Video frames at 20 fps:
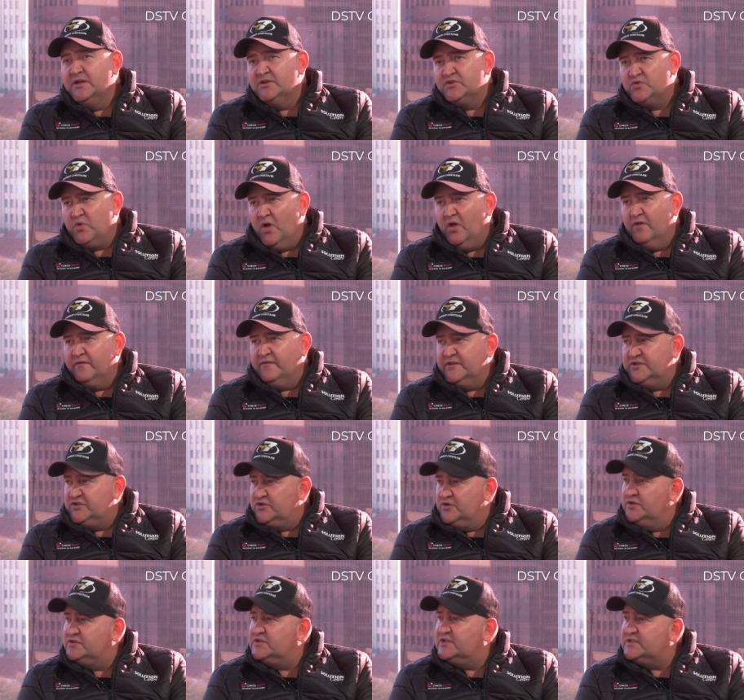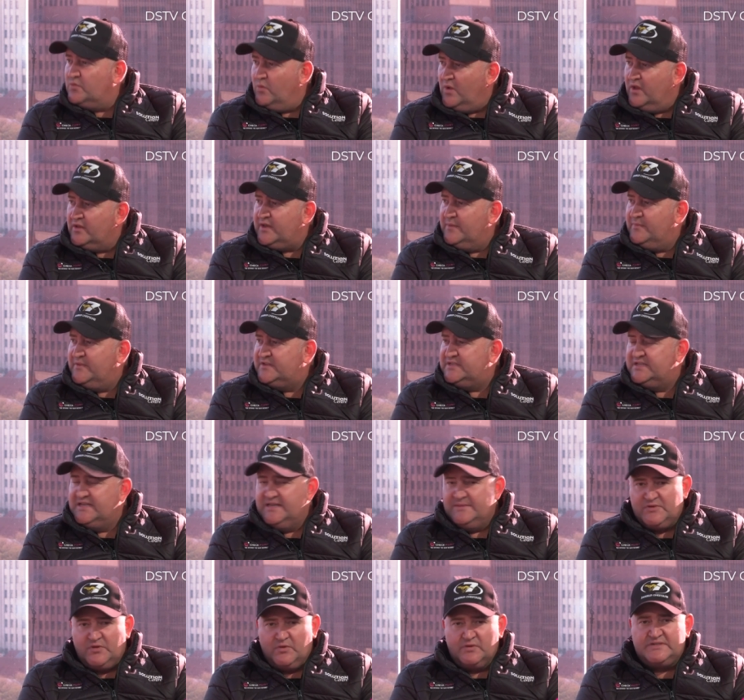12 and 2 just to welcome the
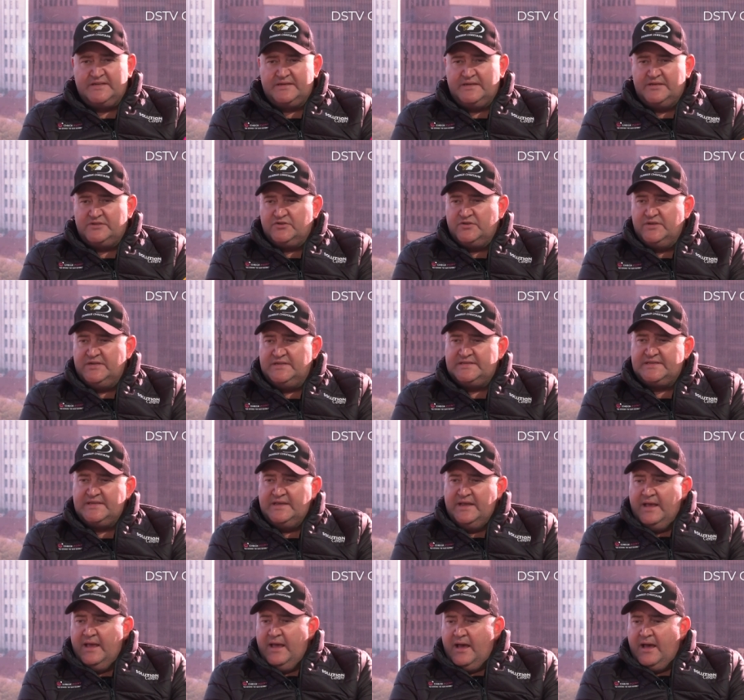teams, all dignitaries.